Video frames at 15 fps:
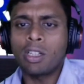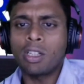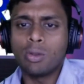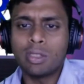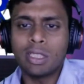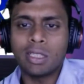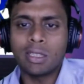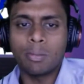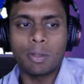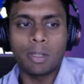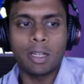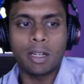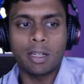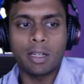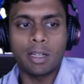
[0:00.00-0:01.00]
using the
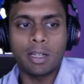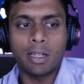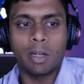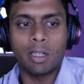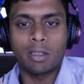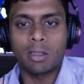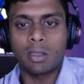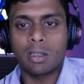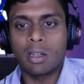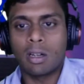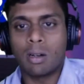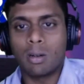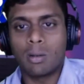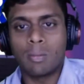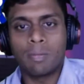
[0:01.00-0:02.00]
product as much,
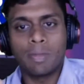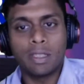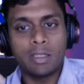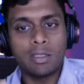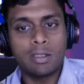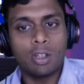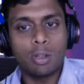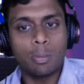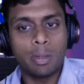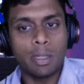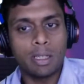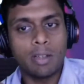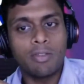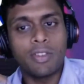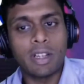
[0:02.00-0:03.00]
now this is going to build a
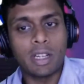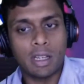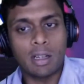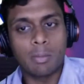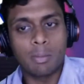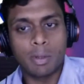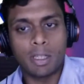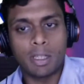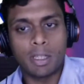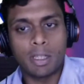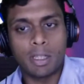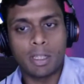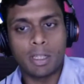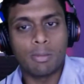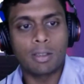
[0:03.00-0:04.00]
very competitive
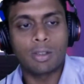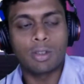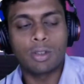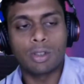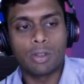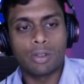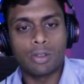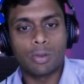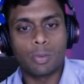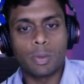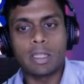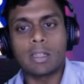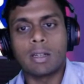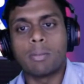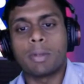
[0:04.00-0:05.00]
market. So with the
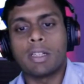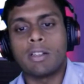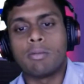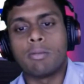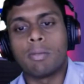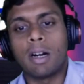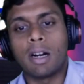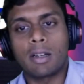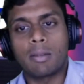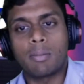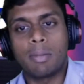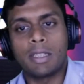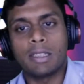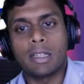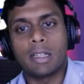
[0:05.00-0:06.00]
competitive market,
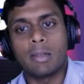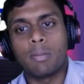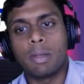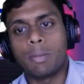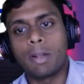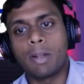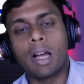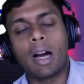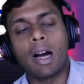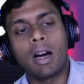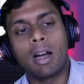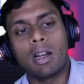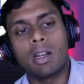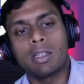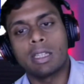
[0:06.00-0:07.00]
basically people
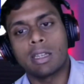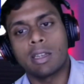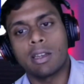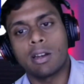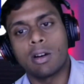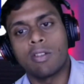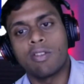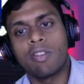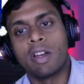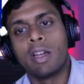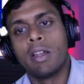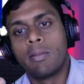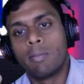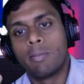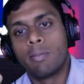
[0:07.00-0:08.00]
are thinking of
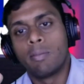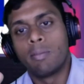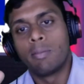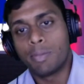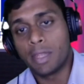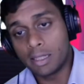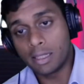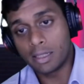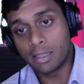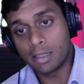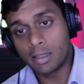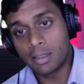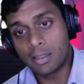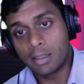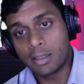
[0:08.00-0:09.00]

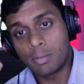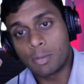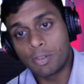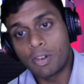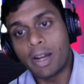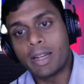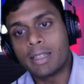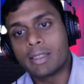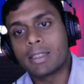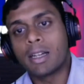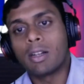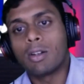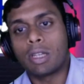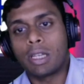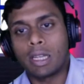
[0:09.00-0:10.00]
the providers are
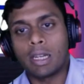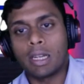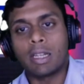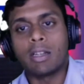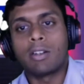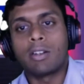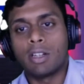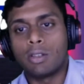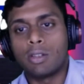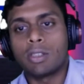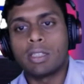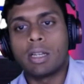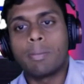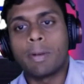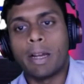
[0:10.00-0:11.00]
looking at reducing
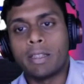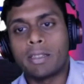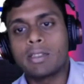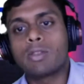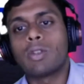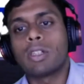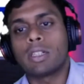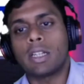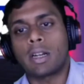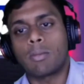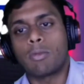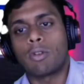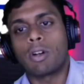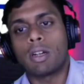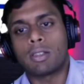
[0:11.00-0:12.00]
their prices to attract more
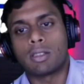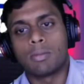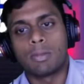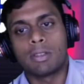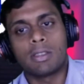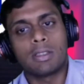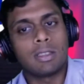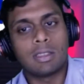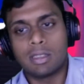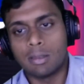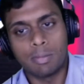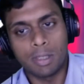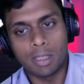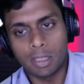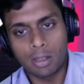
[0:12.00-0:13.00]
customers. This is
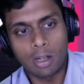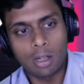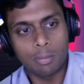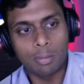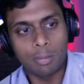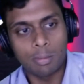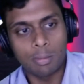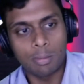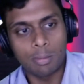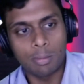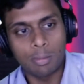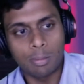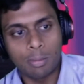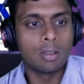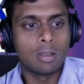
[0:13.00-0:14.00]
simple economics.
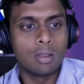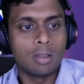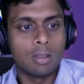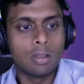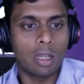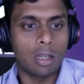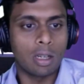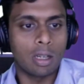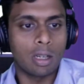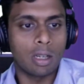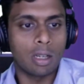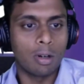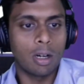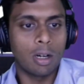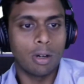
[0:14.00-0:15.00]
So talking about
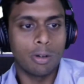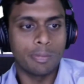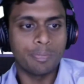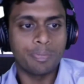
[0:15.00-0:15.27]
how